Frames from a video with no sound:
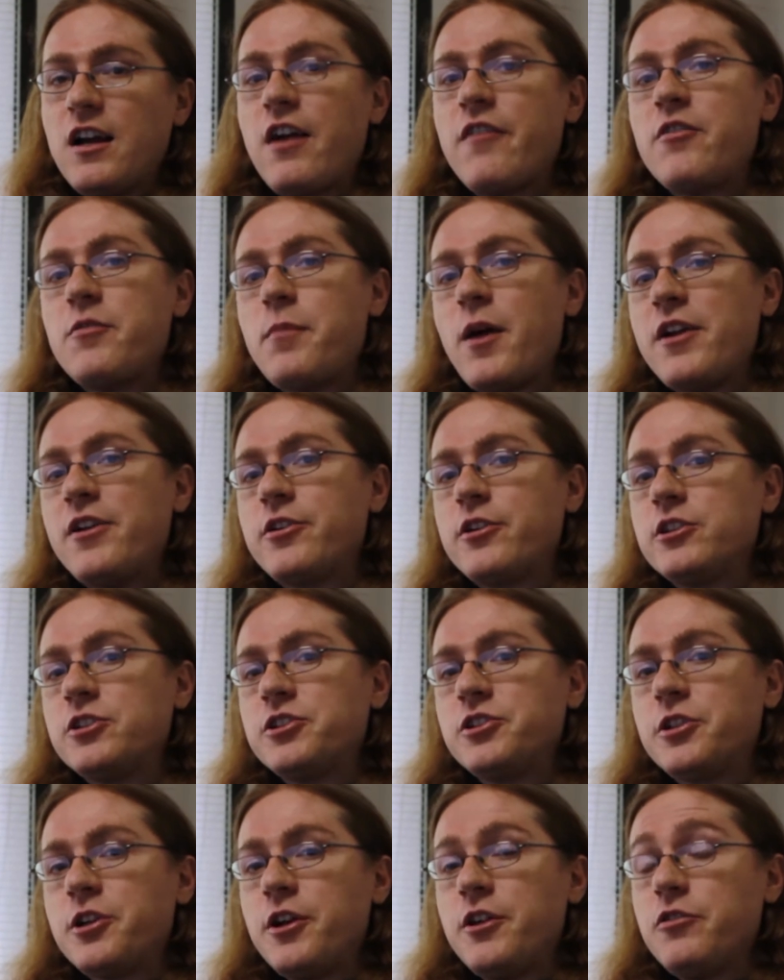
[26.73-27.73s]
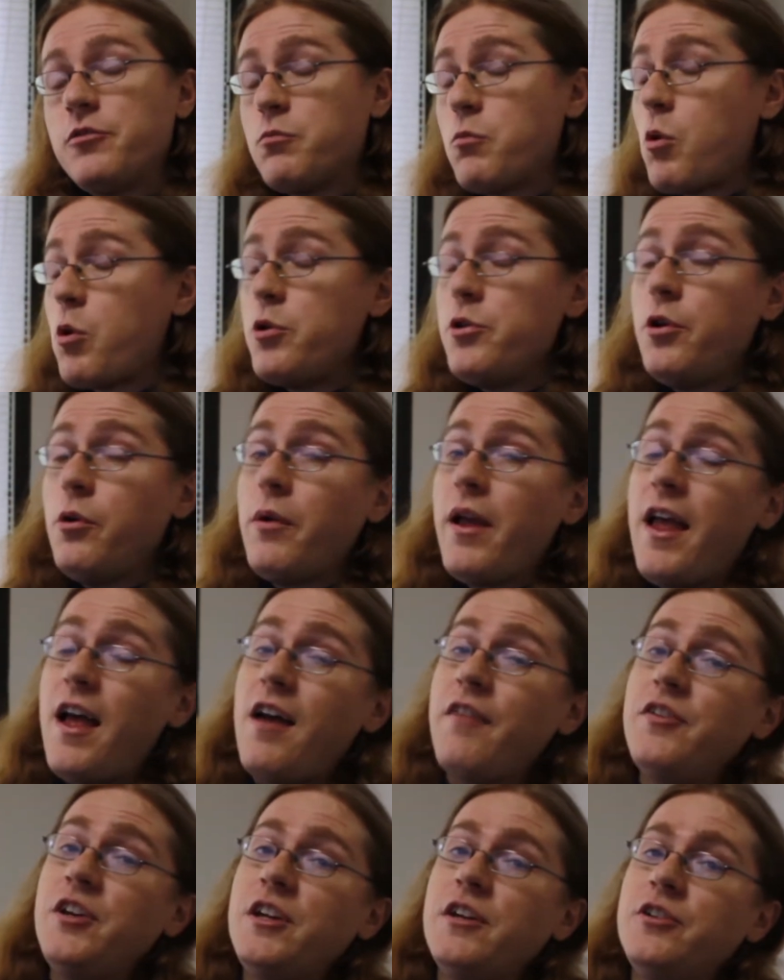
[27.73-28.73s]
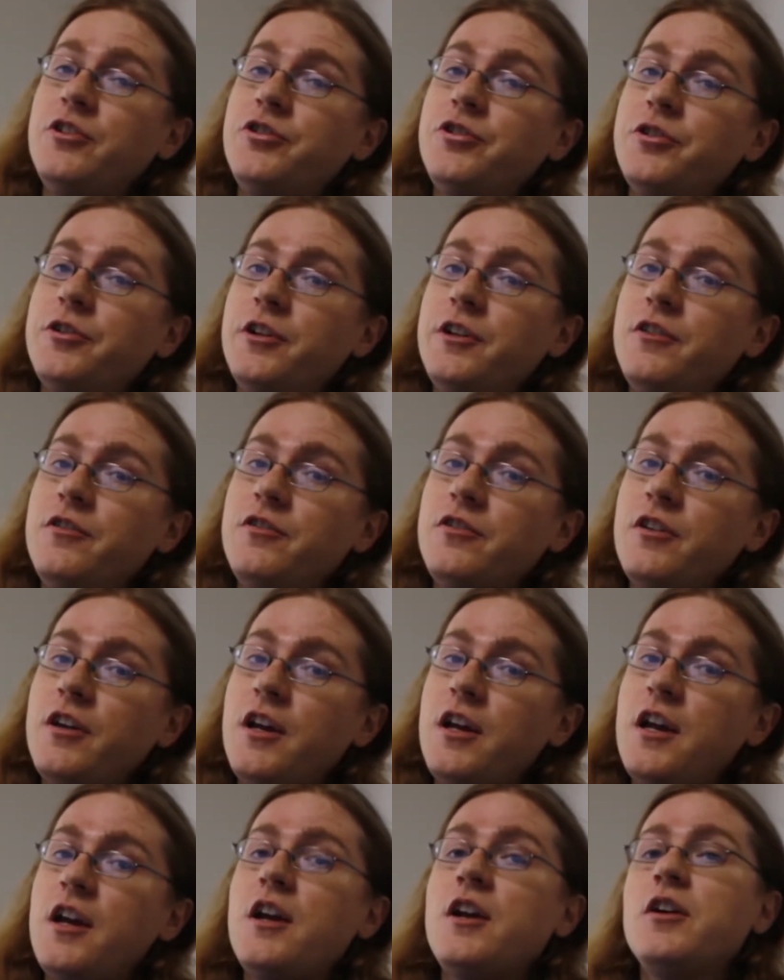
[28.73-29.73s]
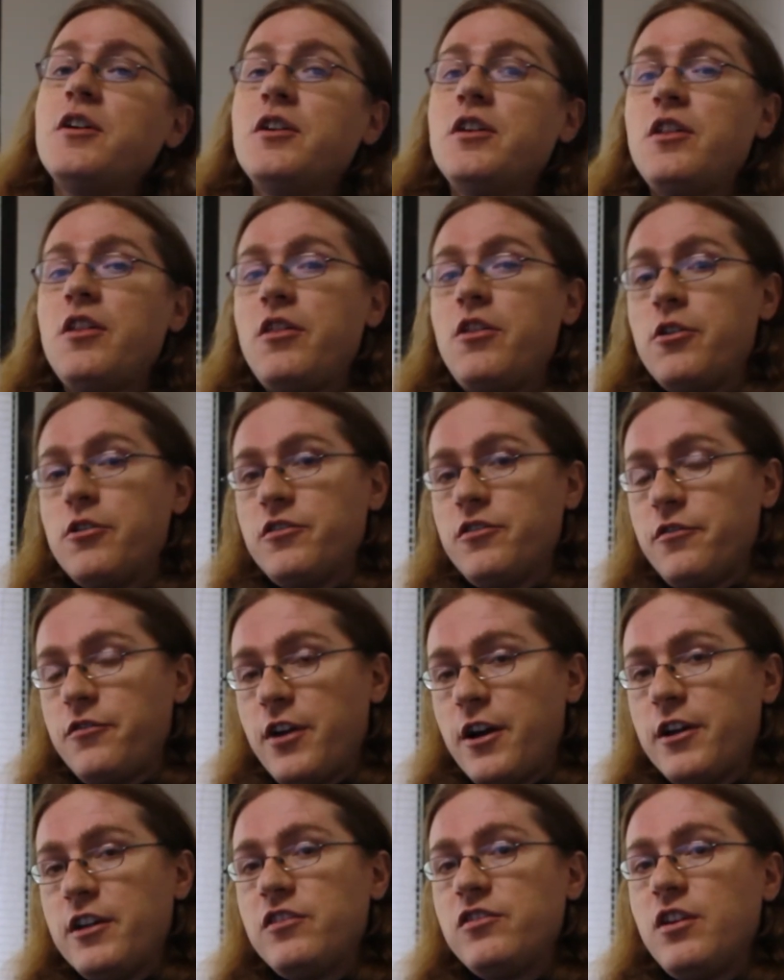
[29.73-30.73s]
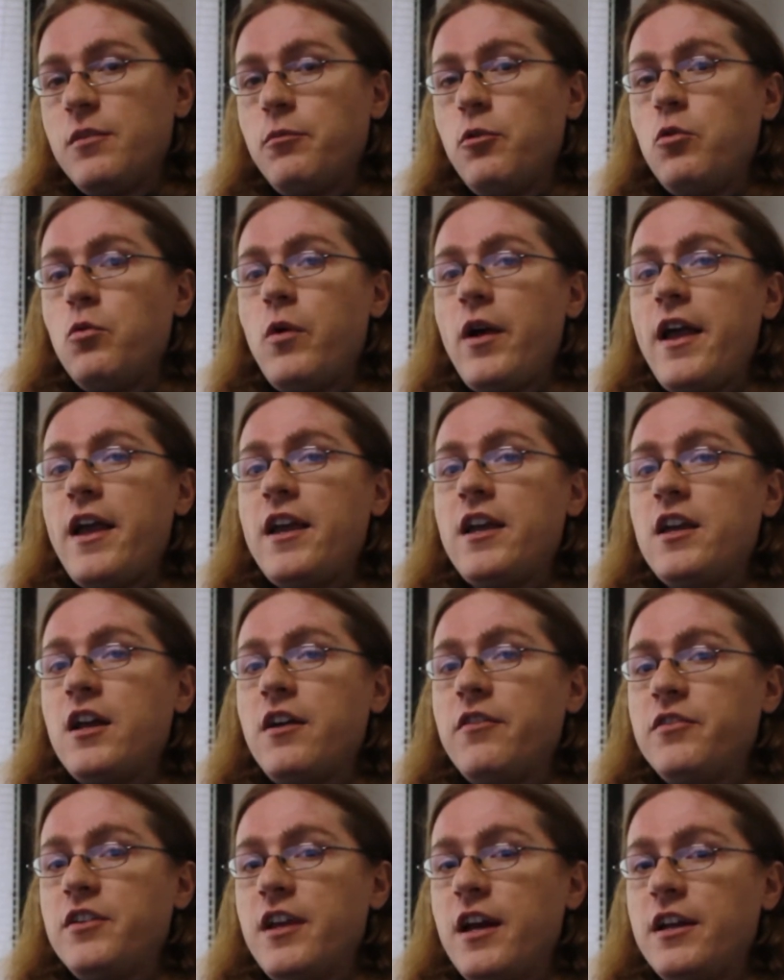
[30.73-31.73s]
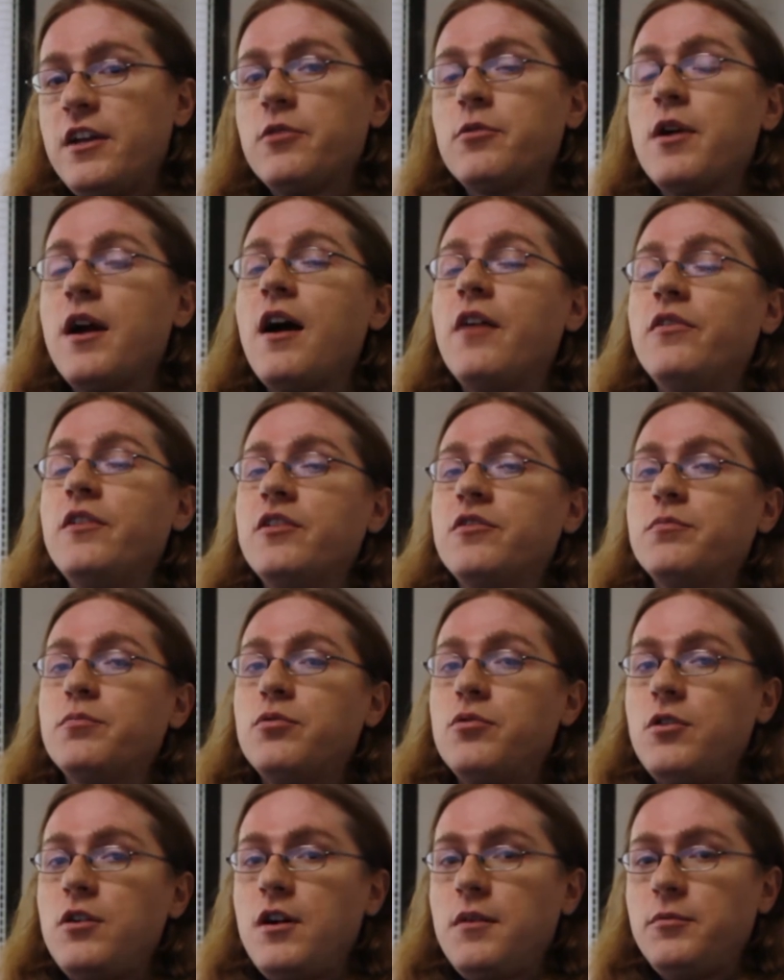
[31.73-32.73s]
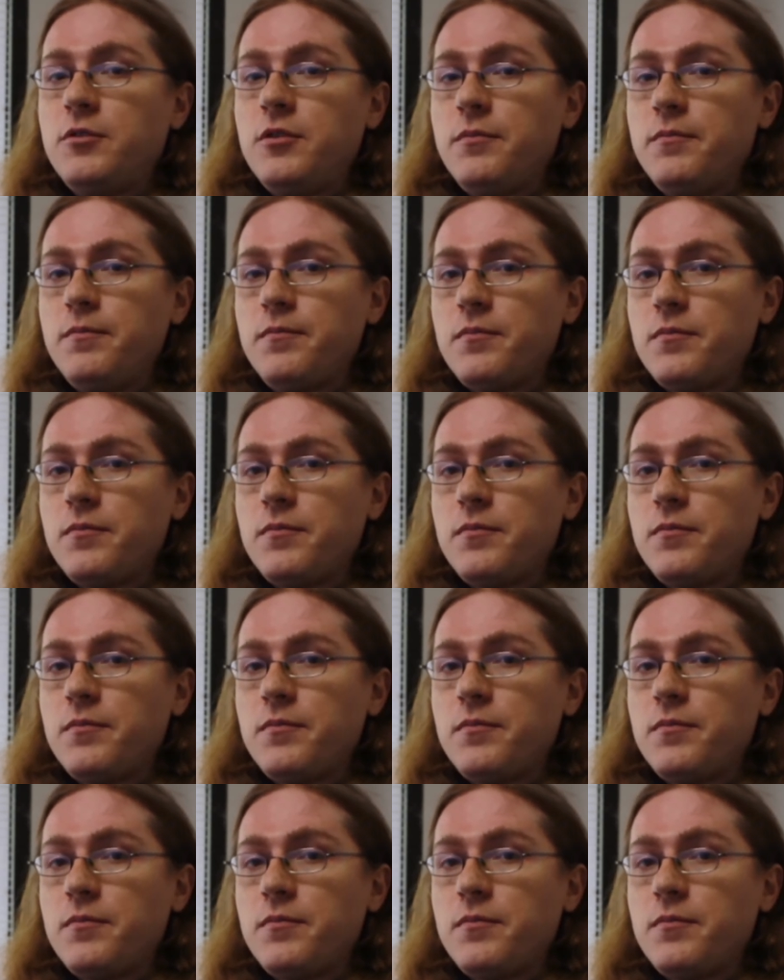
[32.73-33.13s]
covered by your insurance, or you don't have any insurance, there's a very simple way of getting around this problem.